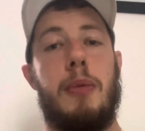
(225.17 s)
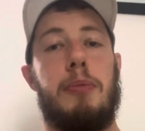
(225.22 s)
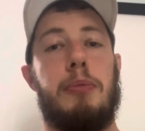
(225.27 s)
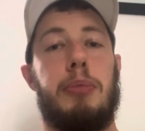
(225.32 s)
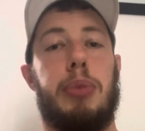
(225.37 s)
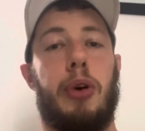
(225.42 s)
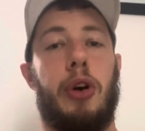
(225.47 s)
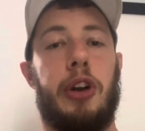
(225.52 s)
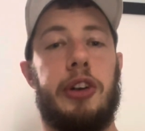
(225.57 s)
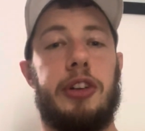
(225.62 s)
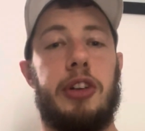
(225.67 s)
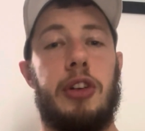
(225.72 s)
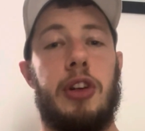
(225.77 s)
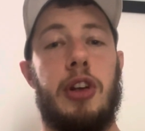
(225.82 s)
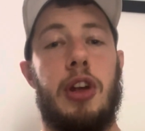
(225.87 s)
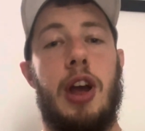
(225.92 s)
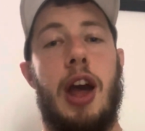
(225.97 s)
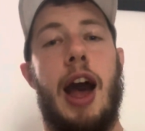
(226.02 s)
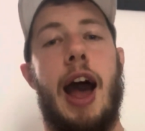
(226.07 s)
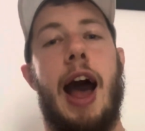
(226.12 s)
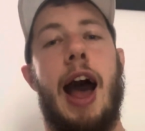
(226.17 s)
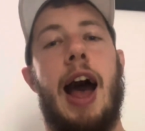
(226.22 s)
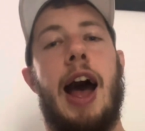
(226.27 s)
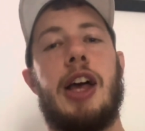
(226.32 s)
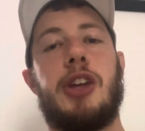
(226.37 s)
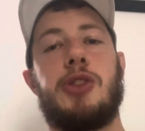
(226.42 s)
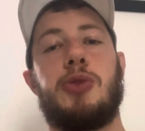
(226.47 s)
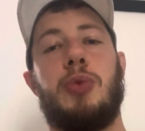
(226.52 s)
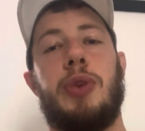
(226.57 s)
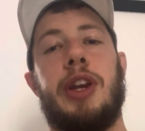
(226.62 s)
But
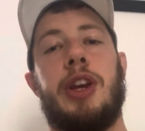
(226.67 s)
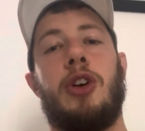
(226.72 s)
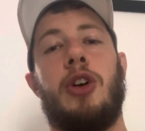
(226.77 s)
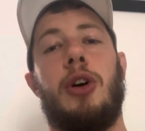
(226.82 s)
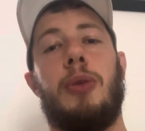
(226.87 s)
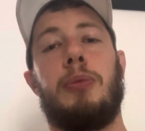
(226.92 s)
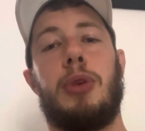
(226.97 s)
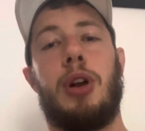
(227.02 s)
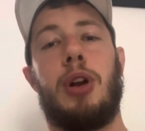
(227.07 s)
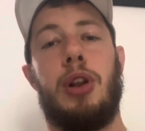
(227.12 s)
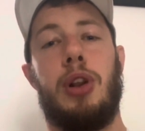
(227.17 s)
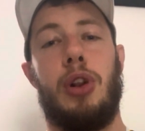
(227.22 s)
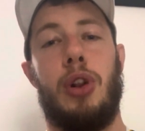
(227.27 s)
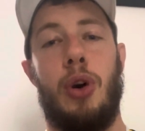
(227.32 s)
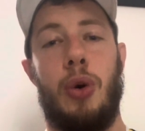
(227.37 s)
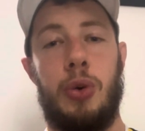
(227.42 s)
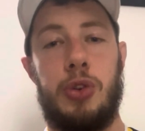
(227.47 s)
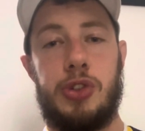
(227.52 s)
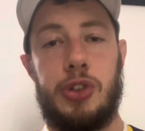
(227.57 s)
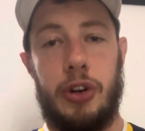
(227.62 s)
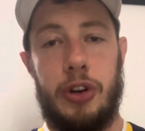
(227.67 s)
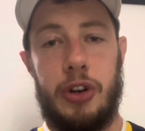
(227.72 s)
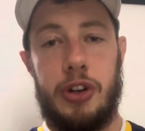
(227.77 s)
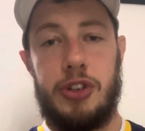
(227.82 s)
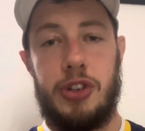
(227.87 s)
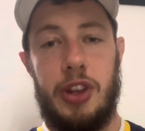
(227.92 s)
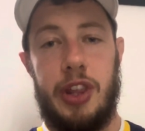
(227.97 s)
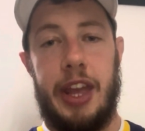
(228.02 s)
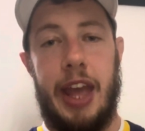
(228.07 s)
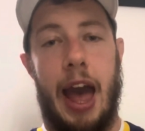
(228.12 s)
as we come closer
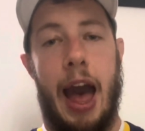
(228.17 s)
to the